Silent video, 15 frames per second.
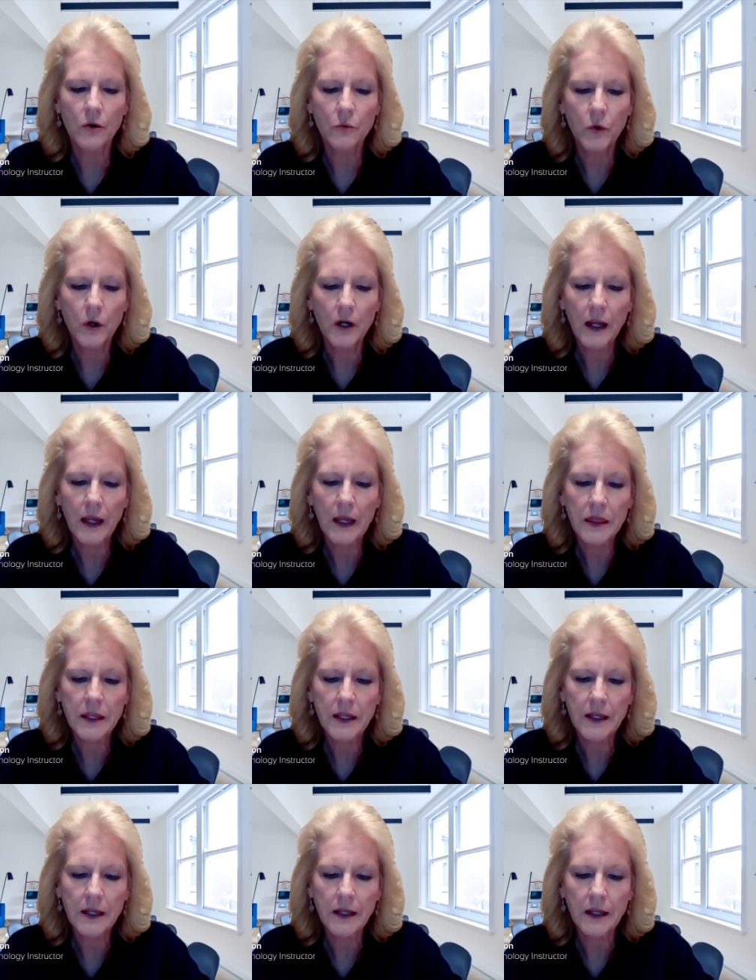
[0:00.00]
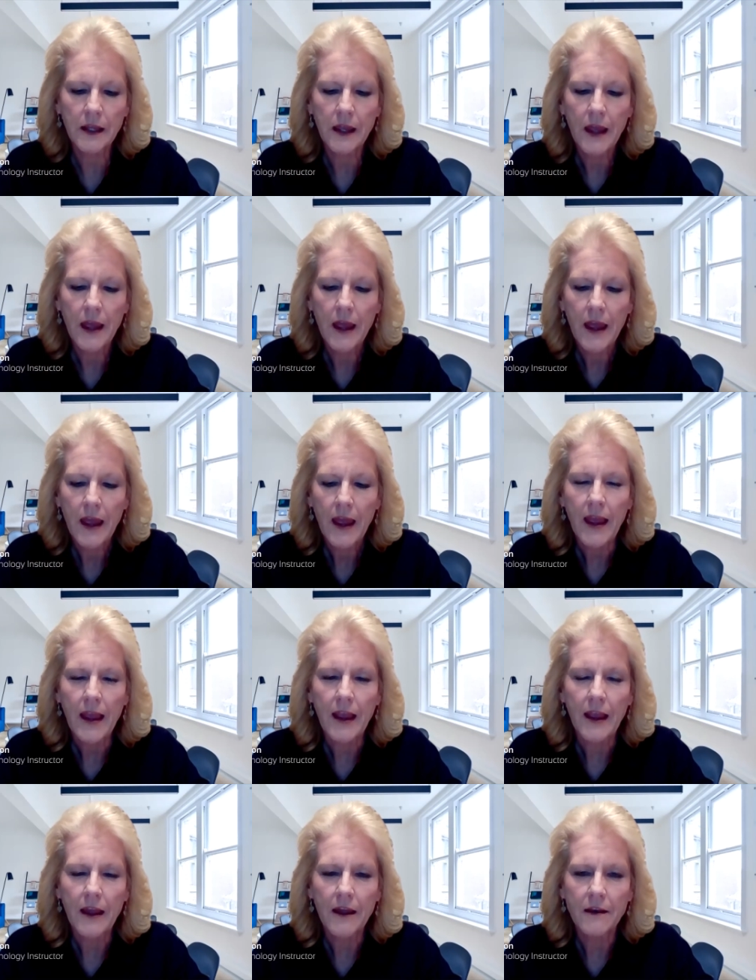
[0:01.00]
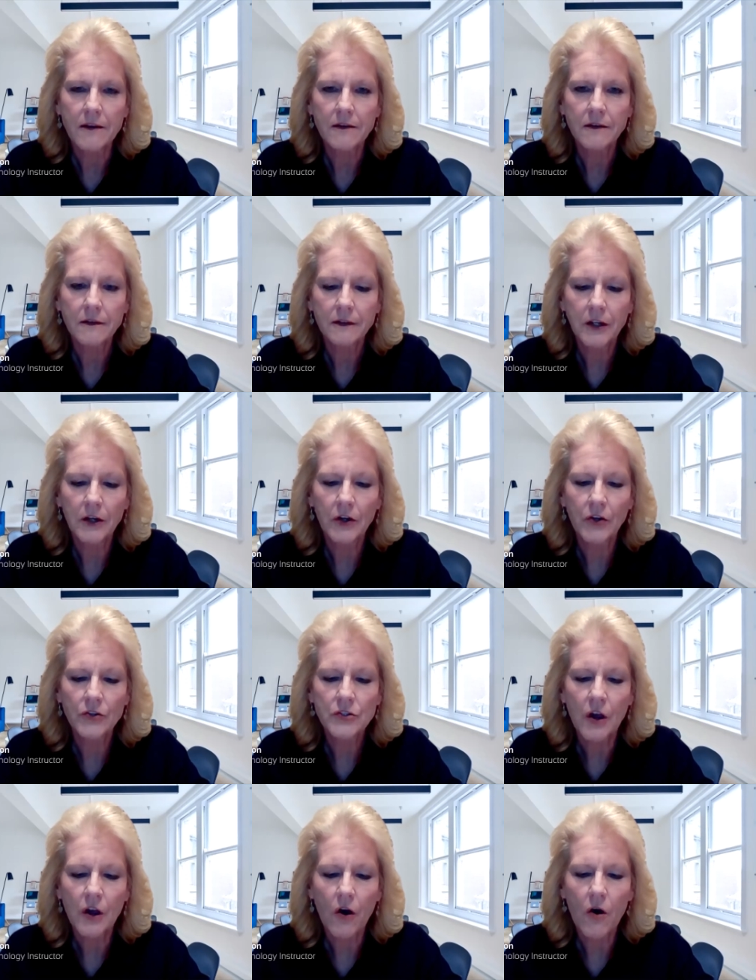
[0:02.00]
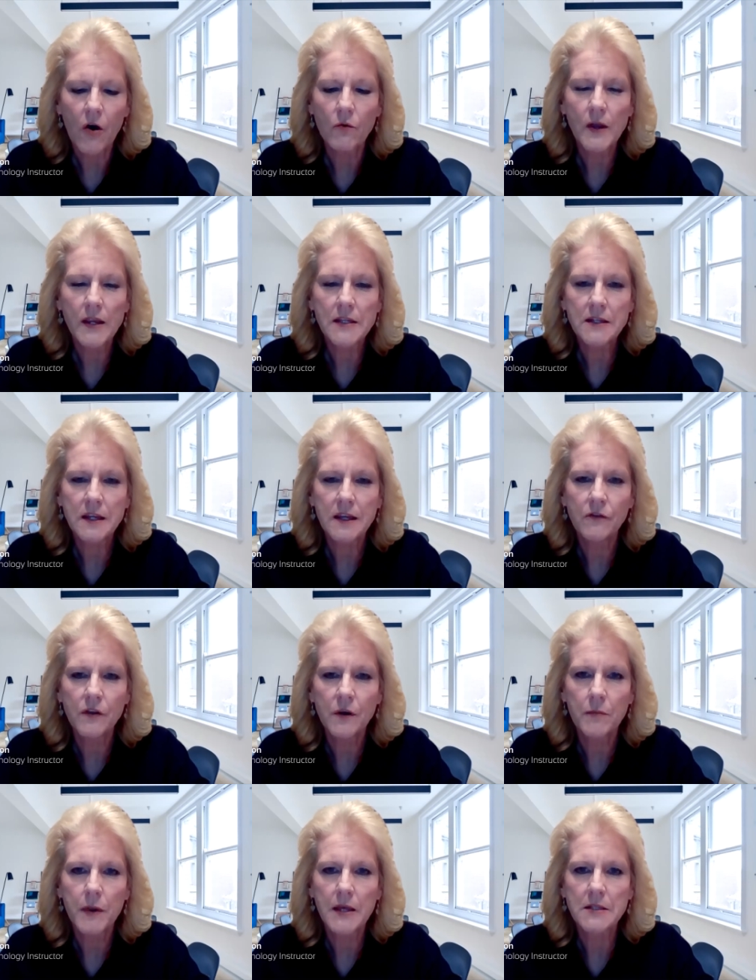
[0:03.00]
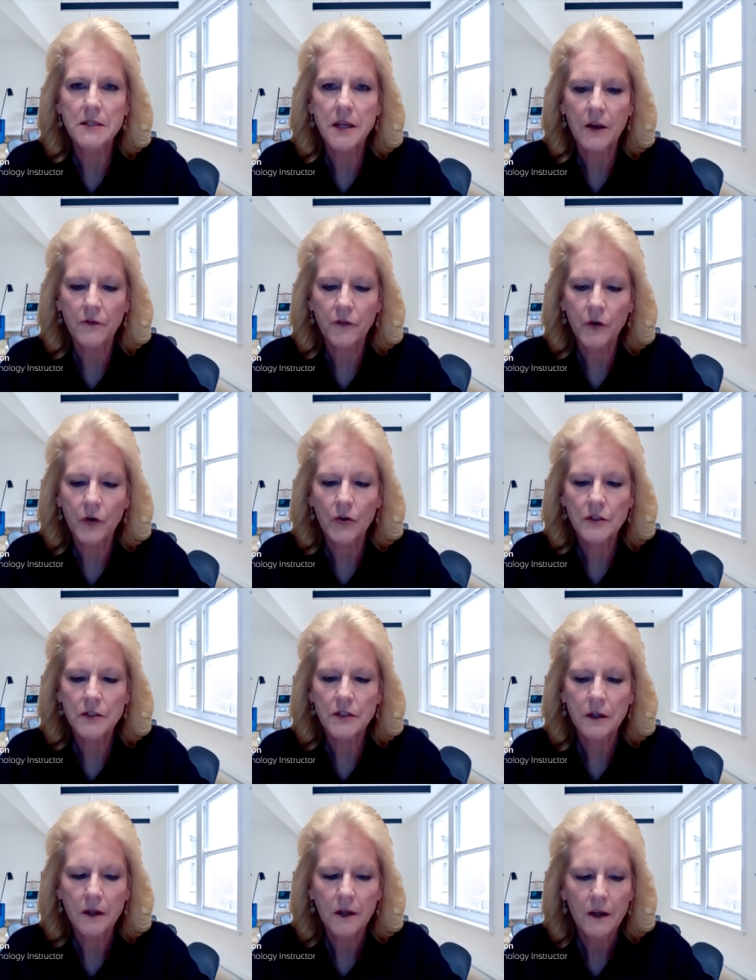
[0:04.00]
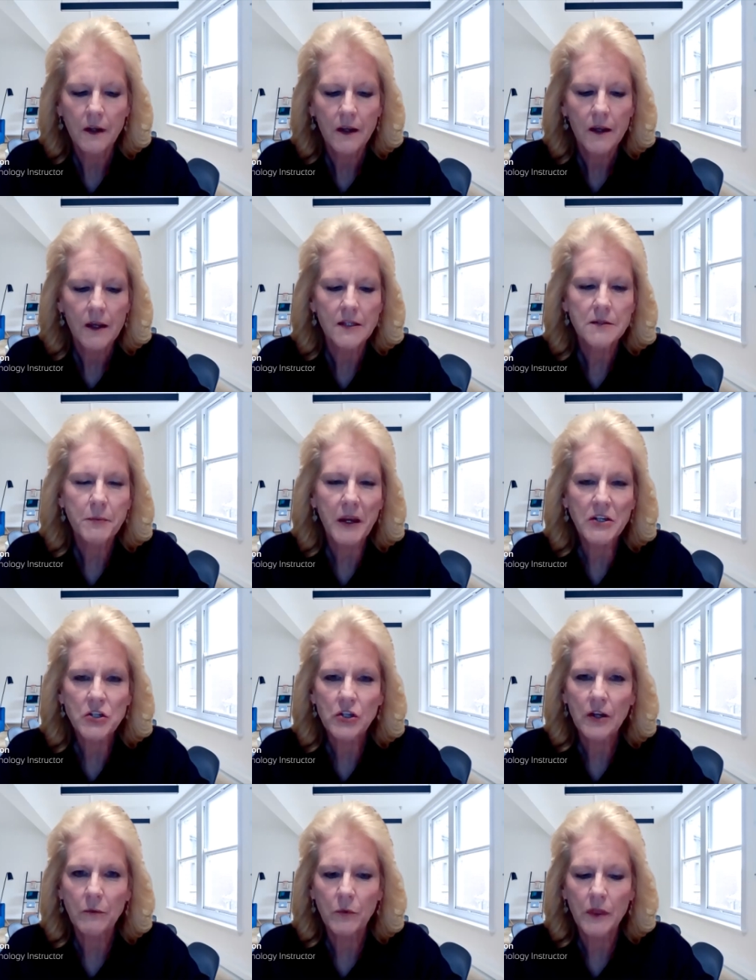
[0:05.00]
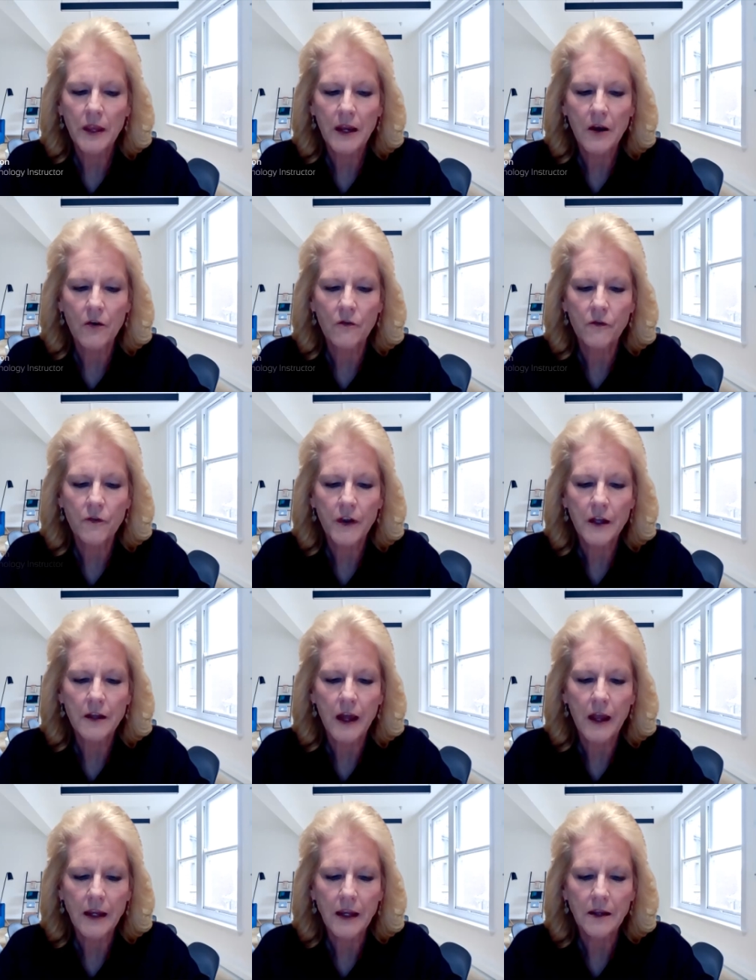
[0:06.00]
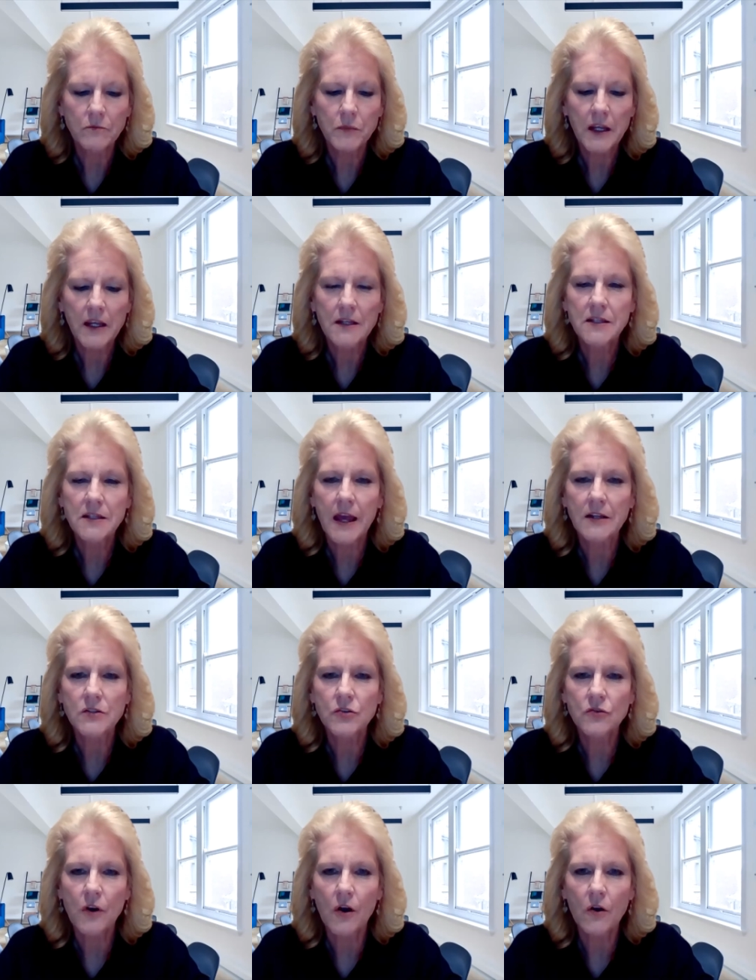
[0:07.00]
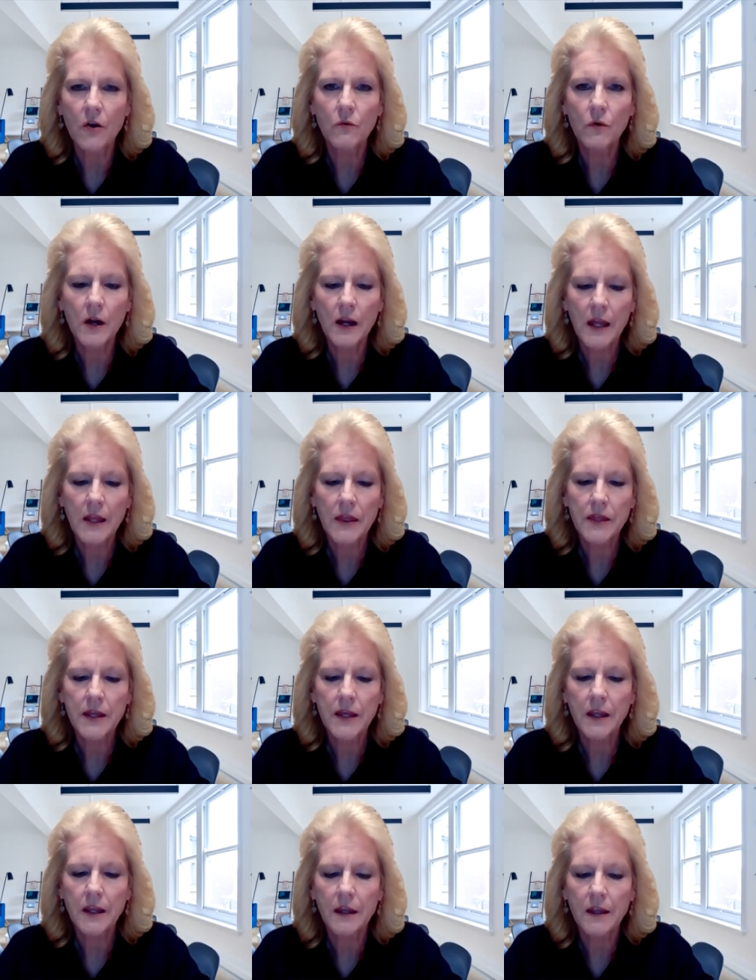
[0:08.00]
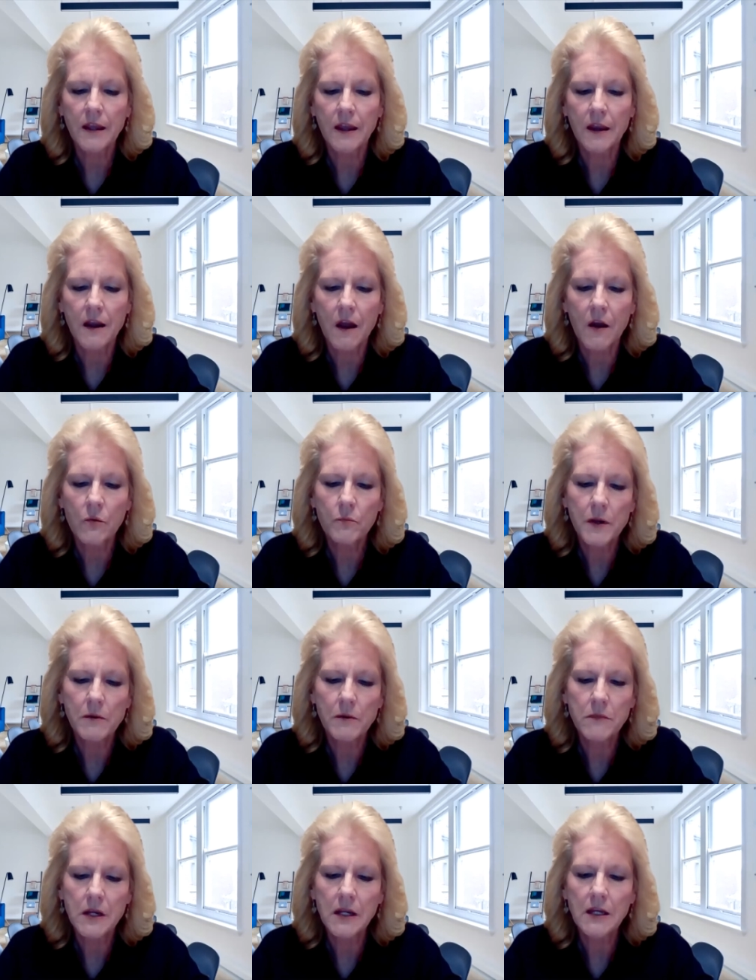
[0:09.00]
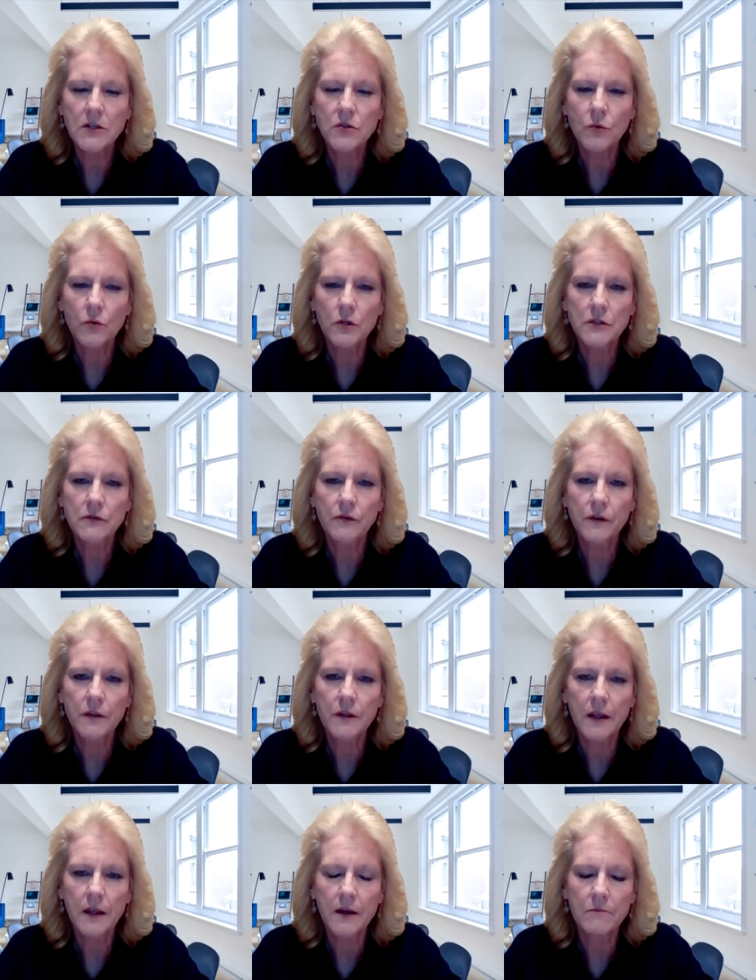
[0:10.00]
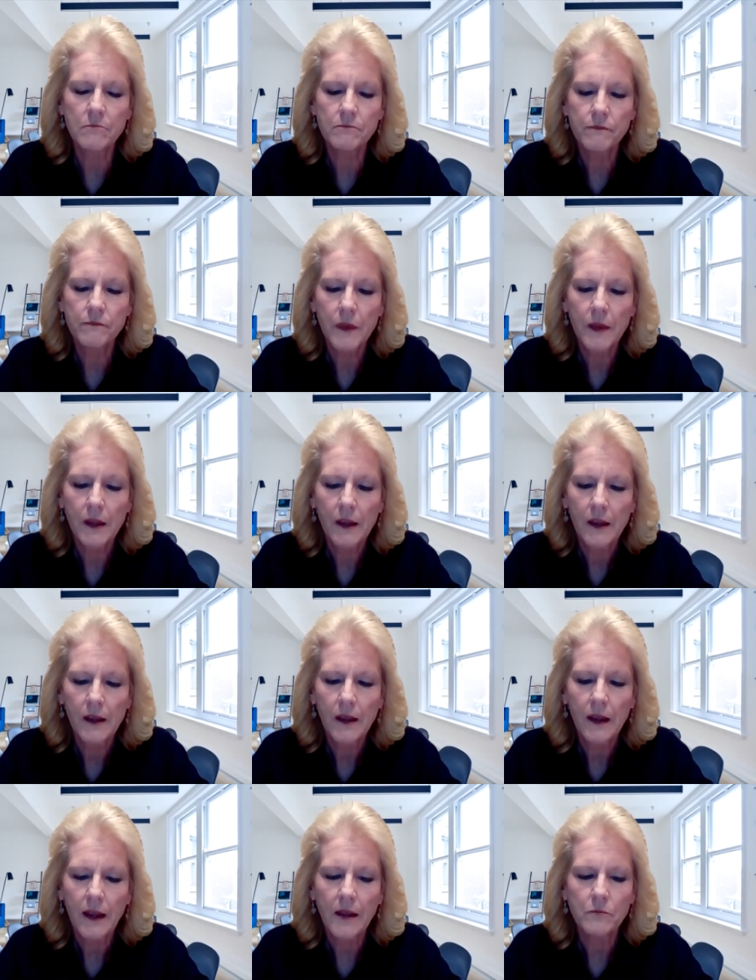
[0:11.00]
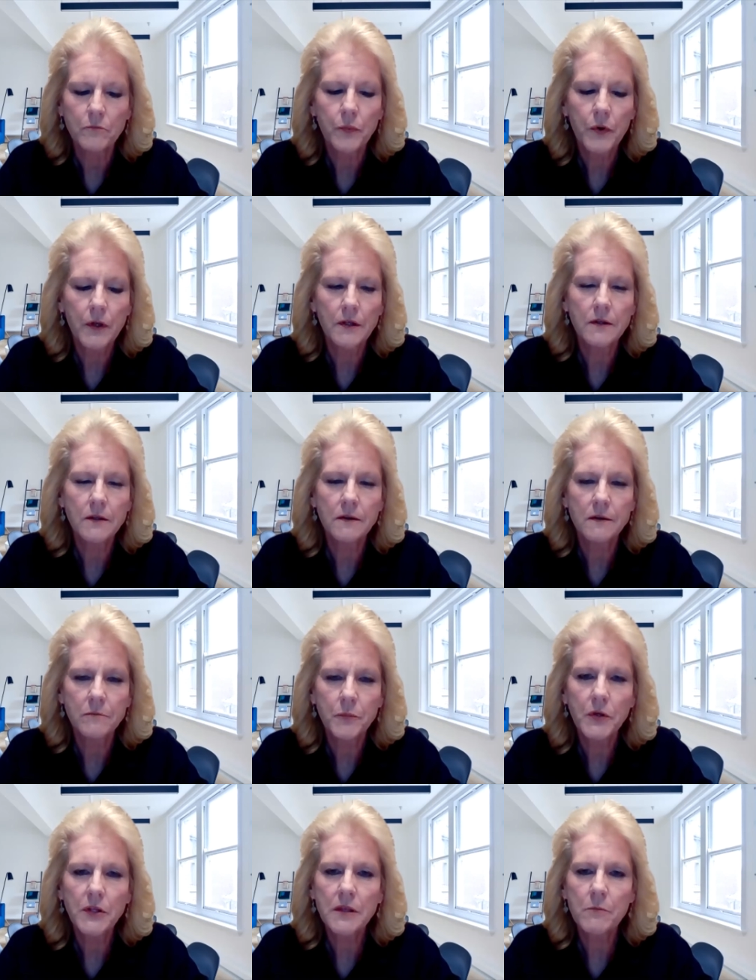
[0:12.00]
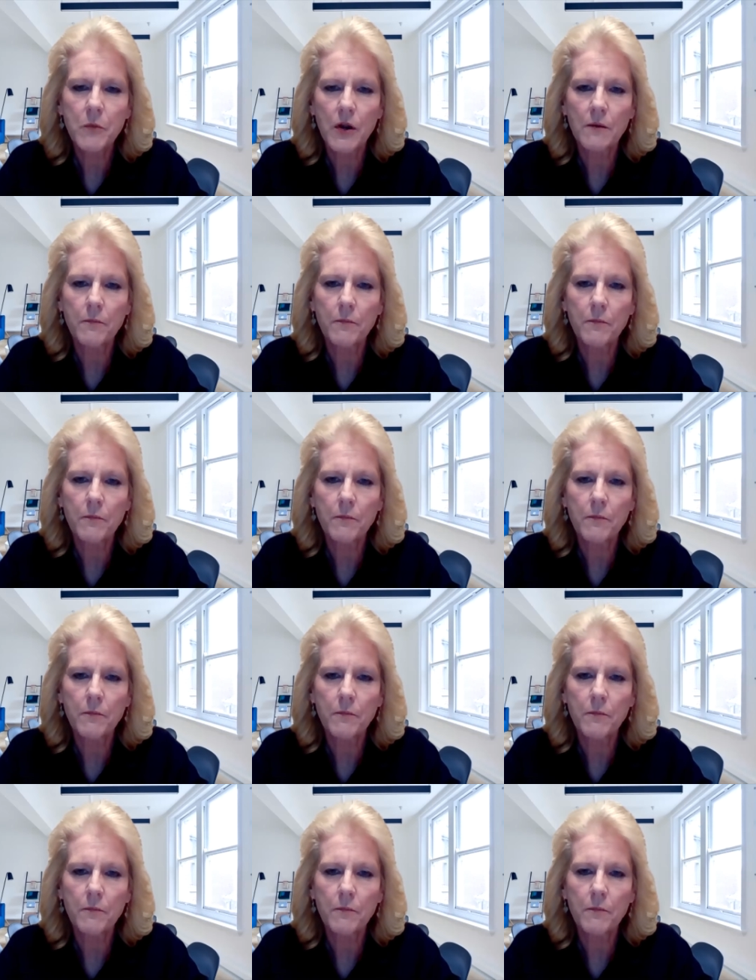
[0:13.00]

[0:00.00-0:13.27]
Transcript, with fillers: work ethic and learn to always give their best effort especially when they don't feel like it because that strong work ethic can open many doors for them and put put them on a